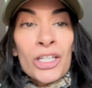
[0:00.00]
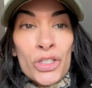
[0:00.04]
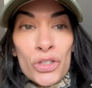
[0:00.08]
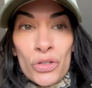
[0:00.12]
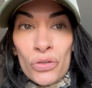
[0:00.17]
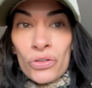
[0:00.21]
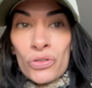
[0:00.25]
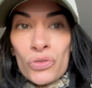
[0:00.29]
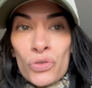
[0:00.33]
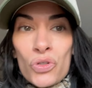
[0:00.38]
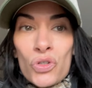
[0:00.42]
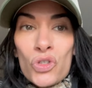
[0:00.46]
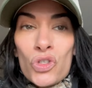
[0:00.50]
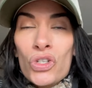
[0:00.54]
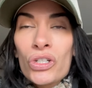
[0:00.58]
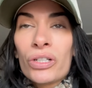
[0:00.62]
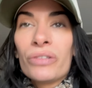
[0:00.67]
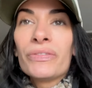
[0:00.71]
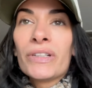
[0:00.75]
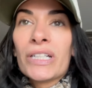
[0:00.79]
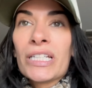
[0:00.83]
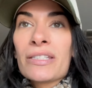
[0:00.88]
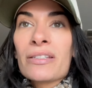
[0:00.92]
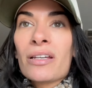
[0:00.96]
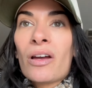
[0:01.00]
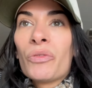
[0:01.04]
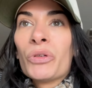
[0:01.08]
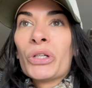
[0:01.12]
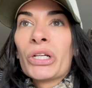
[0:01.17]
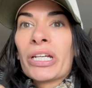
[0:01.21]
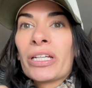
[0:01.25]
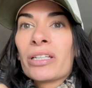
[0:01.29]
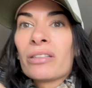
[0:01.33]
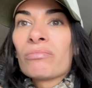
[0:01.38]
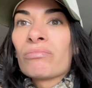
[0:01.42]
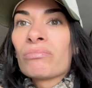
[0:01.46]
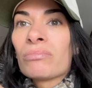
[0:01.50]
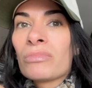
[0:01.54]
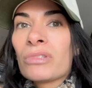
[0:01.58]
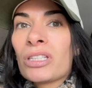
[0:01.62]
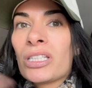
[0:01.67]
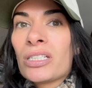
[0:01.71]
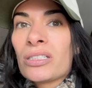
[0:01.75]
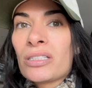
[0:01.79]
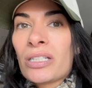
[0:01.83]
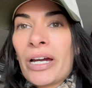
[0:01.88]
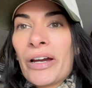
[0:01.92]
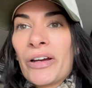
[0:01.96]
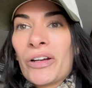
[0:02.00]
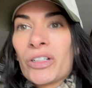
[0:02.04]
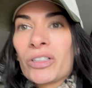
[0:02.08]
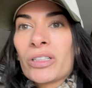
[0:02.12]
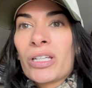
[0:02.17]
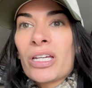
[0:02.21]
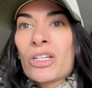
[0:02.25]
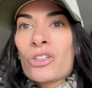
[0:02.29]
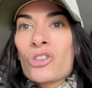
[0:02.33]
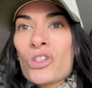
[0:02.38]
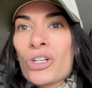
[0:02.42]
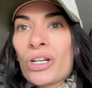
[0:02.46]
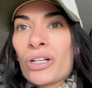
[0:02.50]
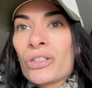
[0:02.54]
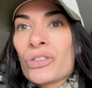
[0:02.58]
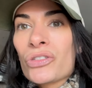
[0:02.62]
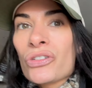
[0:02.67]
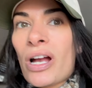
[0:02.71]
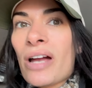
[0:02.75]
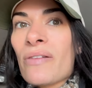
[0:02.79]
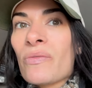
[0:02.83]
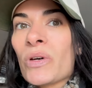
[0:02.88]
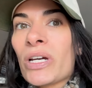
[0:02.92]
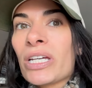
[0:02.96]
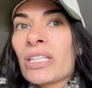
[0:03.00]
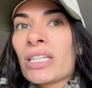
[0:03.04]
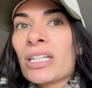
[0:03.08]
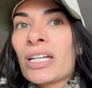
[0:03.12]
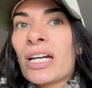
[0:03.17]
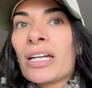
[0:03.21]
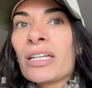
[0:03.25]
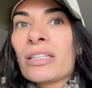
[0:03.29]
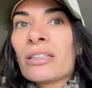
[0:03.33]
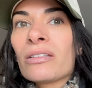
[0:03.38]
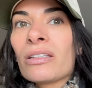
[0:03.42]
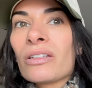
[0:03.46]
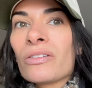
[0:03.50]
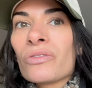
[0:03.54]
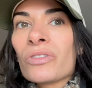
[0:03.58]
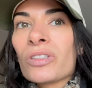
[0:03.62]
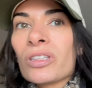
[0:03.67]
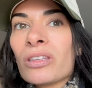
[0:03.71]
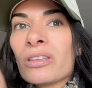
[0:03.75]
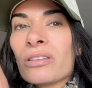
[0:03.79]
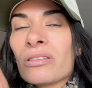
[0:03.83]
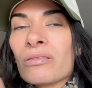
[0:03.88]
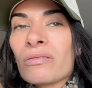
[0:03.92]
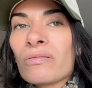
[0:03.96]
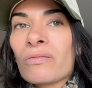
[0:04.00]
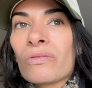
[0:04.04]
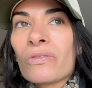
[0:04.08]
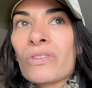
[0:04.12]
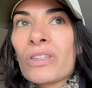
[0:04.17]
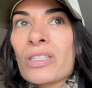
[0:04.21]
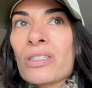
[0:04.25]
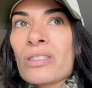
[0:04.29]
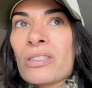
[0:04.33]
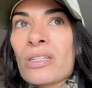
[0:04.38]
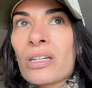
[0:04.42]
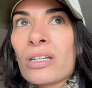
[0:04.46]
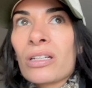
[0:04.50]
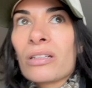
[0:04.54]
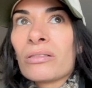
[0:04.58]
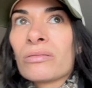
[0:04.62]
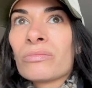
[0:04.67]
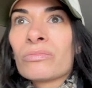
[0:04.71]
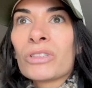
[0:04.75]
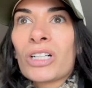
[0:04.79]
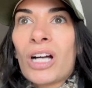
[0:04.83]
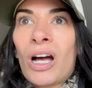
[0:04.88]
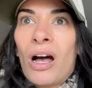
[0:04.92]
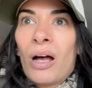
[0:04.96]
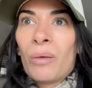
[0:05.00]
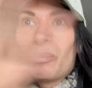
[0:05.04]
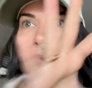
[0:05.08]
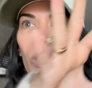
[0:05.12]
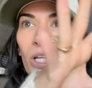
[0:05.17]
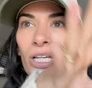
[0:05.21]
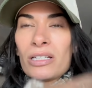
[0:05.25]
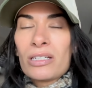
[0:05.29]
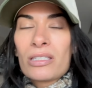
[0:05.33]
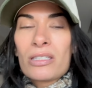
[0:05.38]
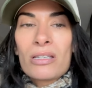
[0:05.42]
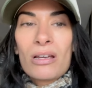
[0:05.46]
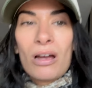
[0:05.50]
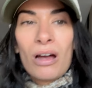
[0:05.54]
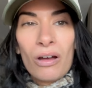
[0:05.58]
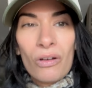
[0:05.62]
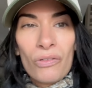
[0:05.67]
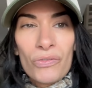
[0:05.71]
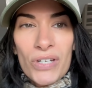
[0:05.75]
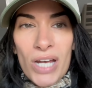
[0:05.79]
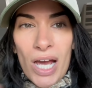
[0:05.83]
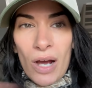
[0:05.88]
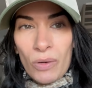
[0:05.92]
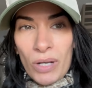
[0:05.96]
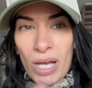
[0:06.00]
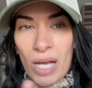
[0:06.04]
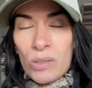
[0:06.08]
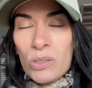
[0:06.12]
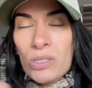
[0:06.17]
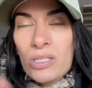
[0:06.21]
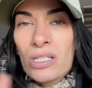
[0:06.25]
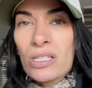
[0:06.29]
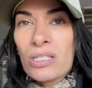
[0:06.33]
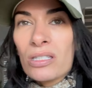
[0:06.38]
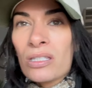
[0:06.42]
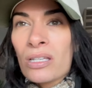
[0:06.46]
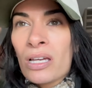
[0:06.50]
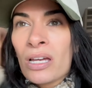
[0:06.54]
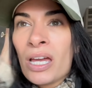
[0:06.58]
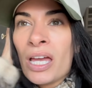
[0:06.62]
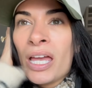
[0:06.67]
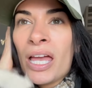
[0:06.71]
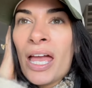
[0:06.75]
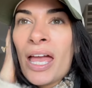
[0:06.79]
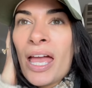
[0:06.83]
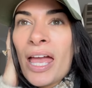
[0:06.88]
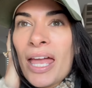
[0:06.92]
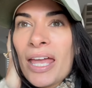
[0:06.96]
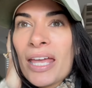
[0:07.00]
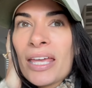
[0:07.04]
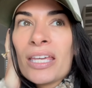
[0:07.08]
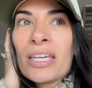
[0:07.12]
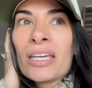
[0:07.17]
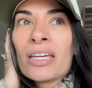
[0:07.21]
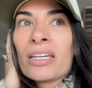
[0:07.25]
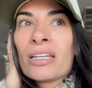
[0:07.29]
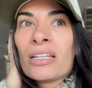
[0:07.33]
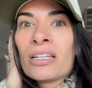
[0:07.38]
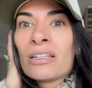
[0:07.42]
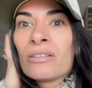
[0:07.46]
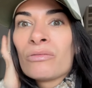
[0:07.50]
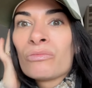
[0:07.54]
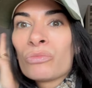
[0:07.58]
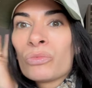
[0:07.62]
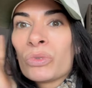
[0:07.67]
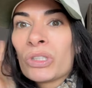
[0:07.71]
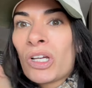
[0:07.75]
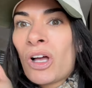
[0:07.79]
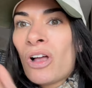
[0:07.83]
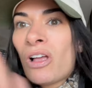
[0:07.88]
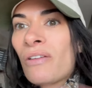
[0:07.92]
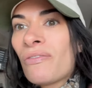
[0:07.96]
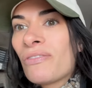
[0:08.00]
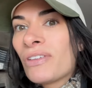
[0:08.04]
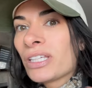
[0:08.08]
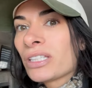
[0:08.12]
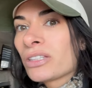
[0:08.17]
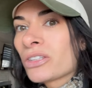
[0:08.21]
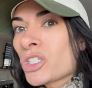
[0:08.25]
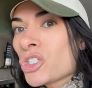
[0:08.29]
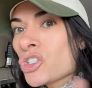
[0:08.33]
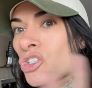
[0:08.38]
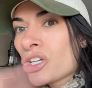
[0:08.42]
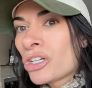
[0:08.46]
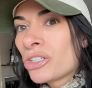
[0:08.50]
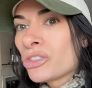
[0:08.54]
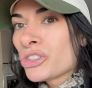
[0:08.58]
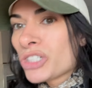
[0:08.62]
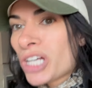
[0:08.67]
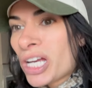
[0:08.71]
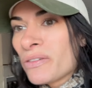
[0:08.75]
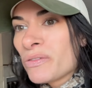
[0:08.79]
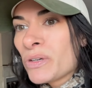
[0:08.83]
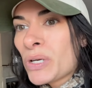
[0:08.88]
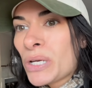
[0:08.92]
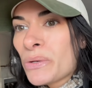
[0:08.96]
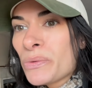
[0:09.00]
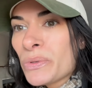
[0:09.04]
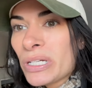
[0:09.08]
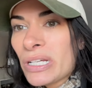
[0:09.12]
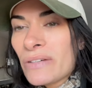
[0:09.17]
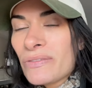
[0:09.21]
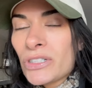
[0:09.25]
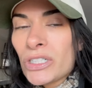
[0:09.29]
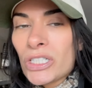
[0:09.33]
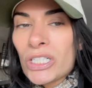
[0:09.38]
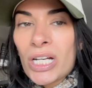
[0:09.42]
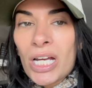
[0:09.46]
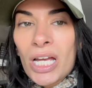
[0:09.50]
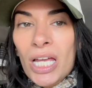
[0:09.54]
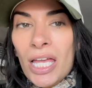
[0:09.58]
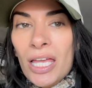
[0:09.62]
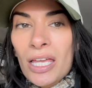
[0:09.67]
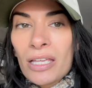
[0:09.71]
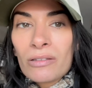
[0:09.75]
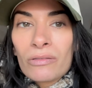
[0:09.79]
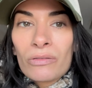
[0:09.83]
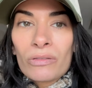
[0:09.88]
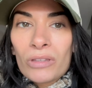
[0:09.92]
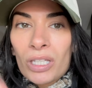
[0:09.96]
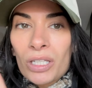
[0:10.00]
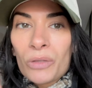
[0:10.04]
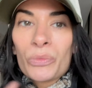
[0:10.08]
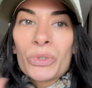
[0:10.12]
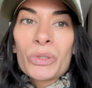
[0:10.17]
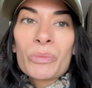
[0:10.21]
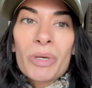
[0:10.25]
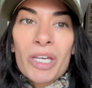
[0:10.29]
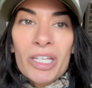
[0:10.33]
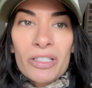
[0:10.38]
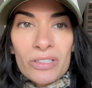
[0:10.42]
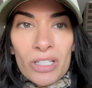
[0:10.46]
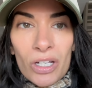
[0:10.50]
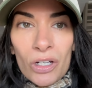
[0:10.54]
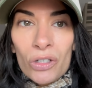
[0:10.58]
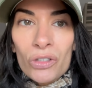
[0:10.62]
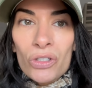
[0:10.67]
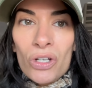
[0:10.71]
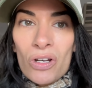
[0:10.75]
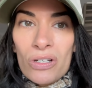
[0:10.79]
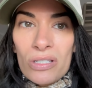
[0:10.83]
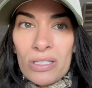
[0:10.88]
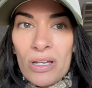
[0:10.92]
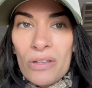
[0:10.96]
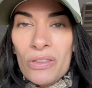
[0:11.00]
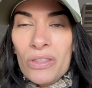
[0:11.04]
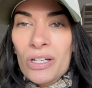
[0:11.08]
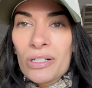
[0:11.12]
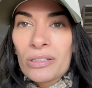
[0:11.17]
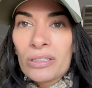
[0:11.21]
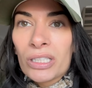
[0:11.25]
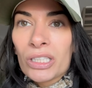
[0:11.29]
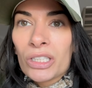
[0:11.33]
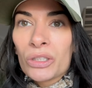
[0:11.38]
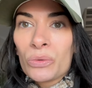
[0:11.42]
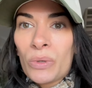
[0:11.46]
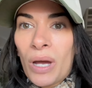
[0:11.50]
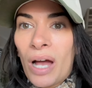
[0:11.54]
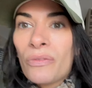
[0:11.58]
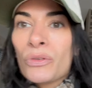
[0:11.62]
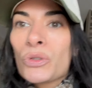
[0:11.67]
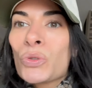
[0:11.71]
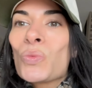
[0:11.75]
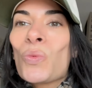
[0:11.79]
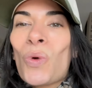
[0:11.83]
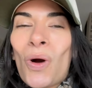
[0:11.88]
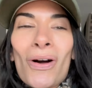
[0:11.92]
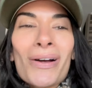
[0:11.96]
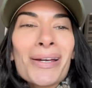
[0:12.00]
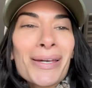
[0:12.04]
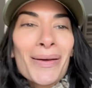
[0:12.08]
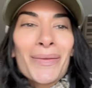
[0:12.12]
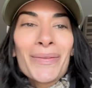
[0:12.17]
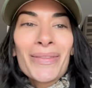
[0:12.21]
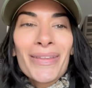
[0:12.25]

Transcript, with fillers: so there's a sheet of ice covering the entire like shared driveway. Like I live in this like complex of townhouses, and we all have like the shared driveway or whatever. And like we take our dogs out there. Like you have to walk out